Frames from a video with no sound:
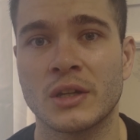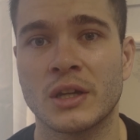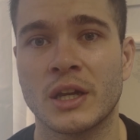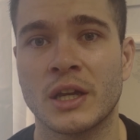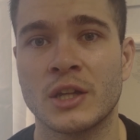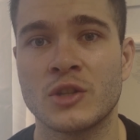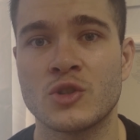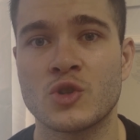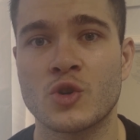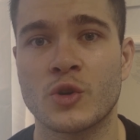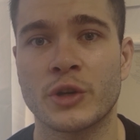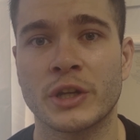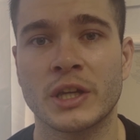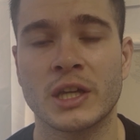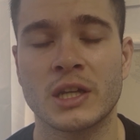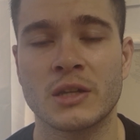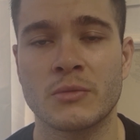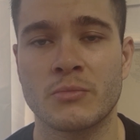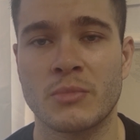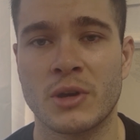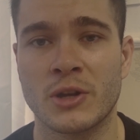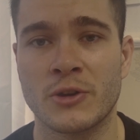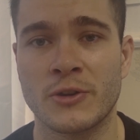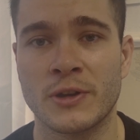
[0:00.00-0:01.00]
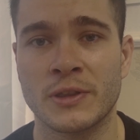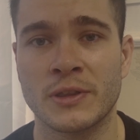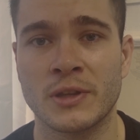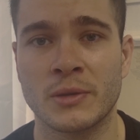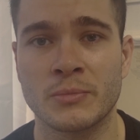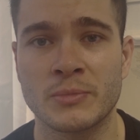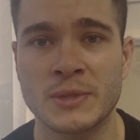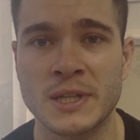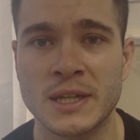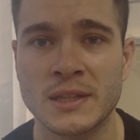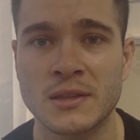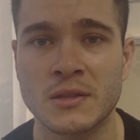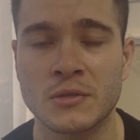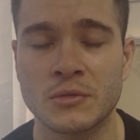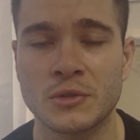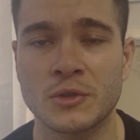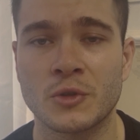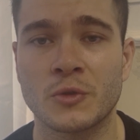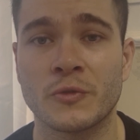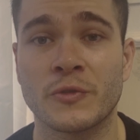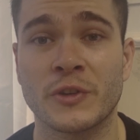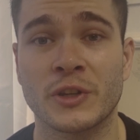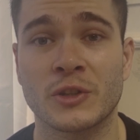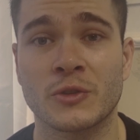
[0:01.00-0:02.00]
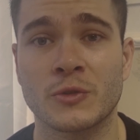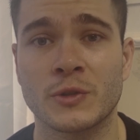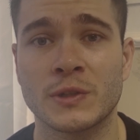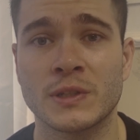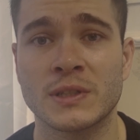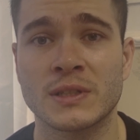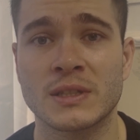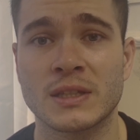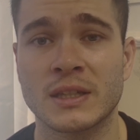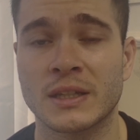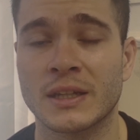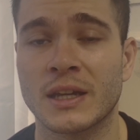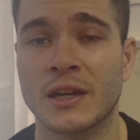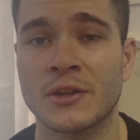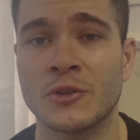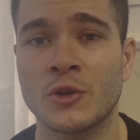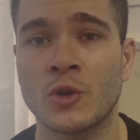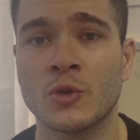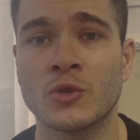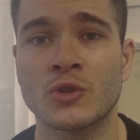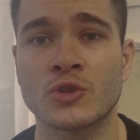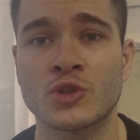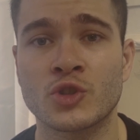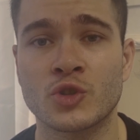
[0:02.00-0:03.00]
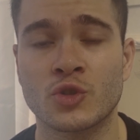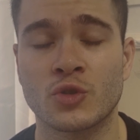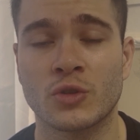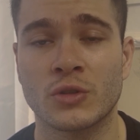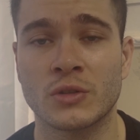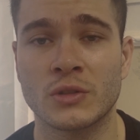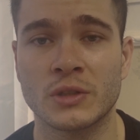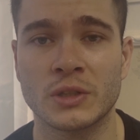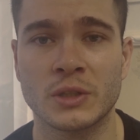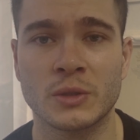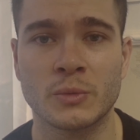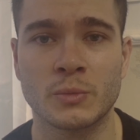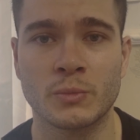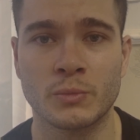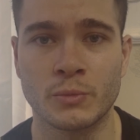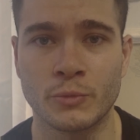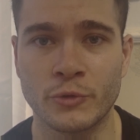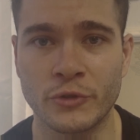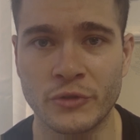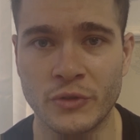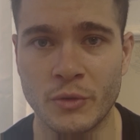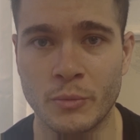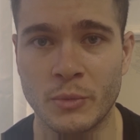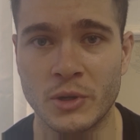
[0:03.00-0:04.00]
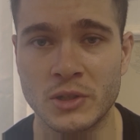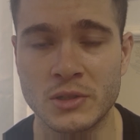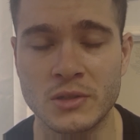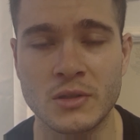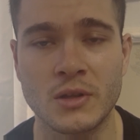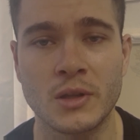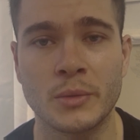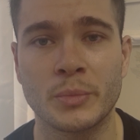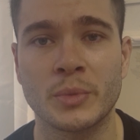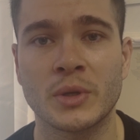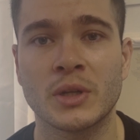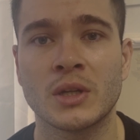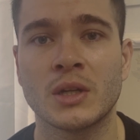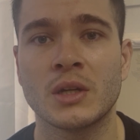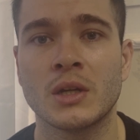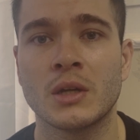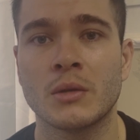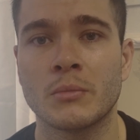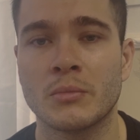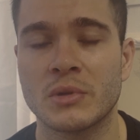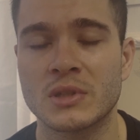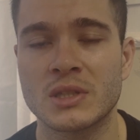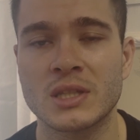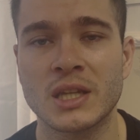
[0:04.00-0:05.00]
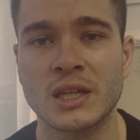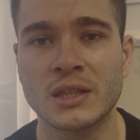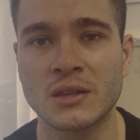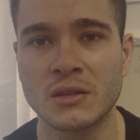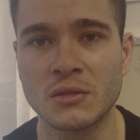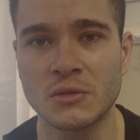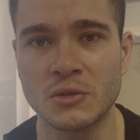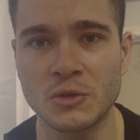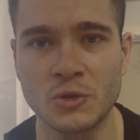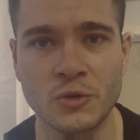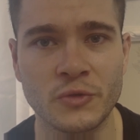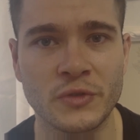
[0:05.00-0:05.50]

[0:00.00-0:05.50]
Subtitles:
Enjoy getting better at them. Take the little victories. Like, I know you're struggling with the muscle up, but take the little